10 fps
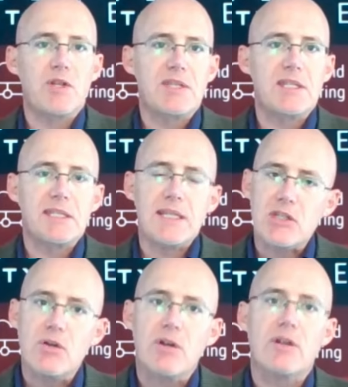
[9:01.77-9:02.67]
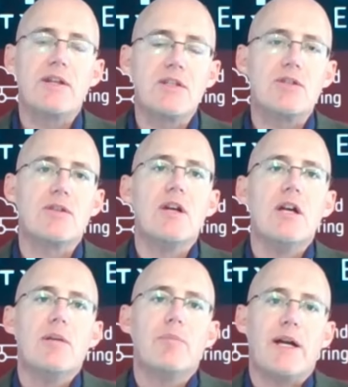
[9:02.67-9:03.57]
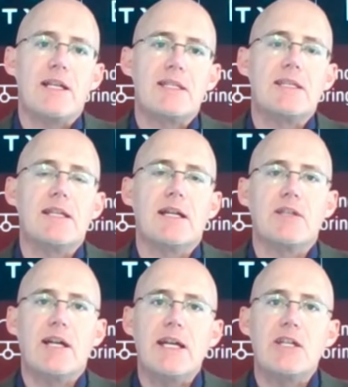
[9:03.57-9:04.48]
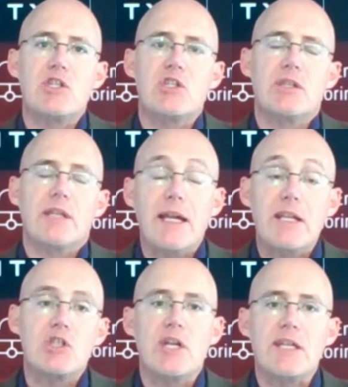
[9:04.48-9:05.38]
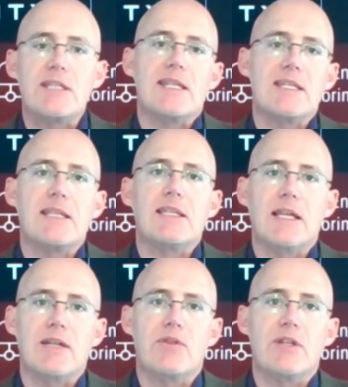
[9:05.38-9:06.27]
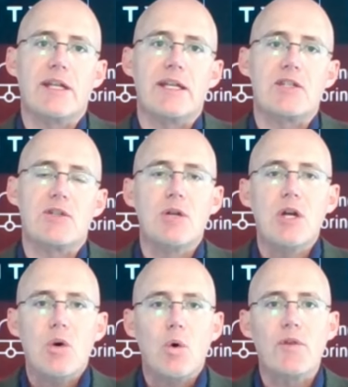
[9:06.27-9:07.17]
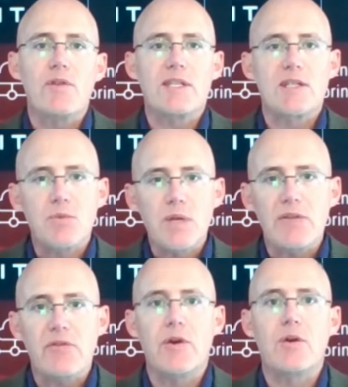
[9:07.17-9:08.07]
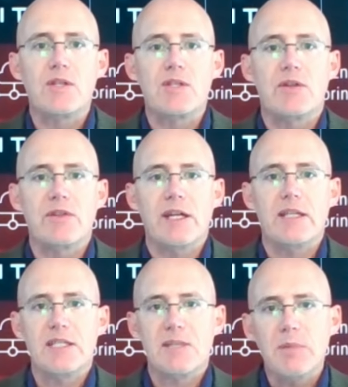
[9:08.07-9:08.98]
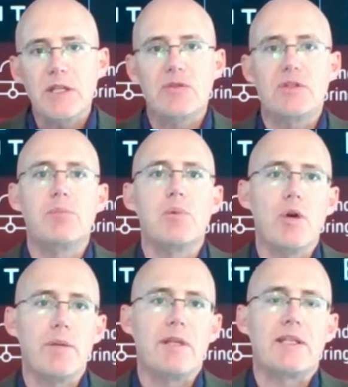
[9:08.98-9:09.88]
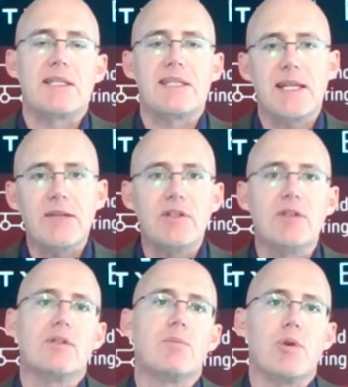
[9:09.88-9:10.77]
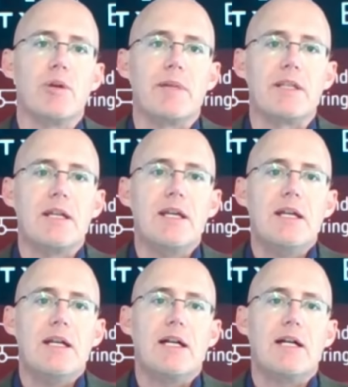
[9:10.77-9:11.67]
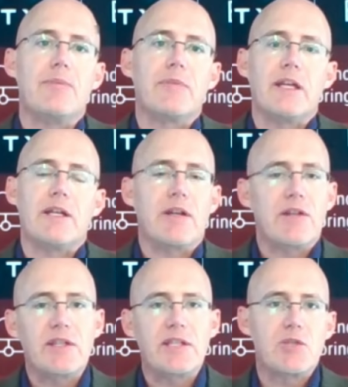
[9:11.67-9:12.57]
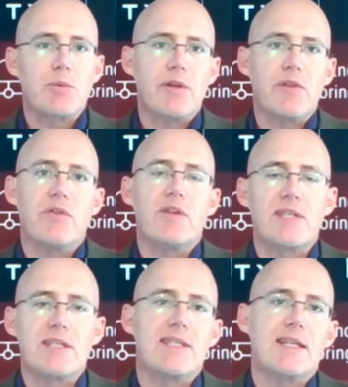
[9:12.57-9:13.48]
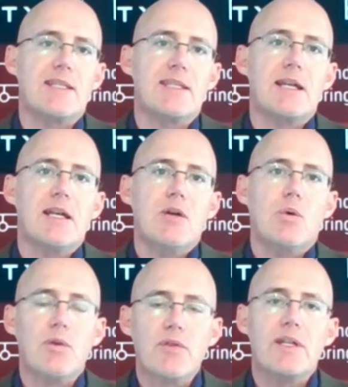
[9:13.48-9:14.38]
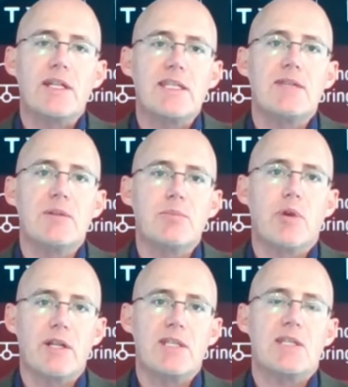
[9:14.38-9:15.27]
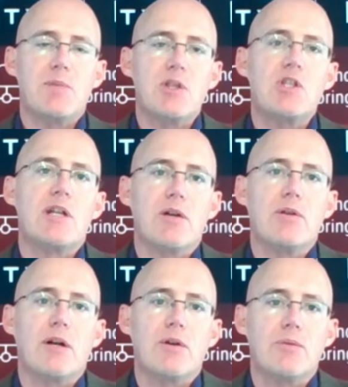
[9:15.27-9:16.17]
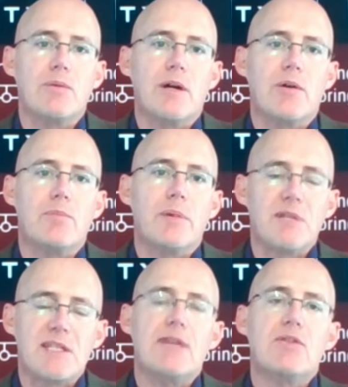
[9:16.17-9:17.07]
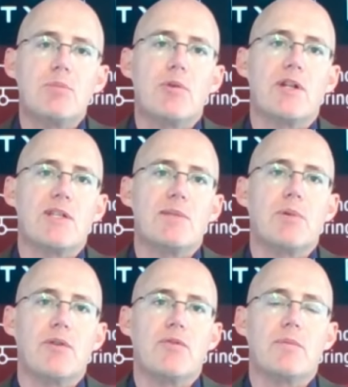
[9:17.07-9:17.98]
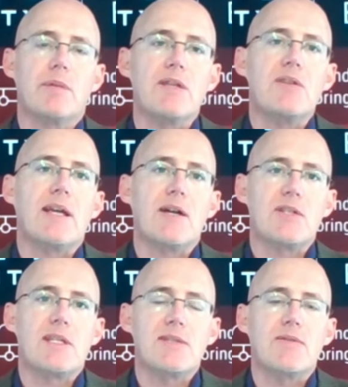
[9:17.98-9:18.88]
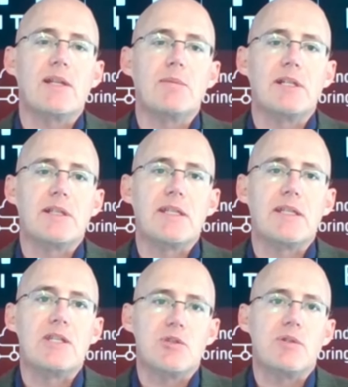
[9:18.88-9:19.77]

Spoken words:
this test, you are going to pass the AHJ test at the end of the day. So all of this is really focused on that speed of deployment and safety of deployment. And I think that's one of the things that sets all of the Nextivity products, especially our public safety products, apart from anything else that's available in the industry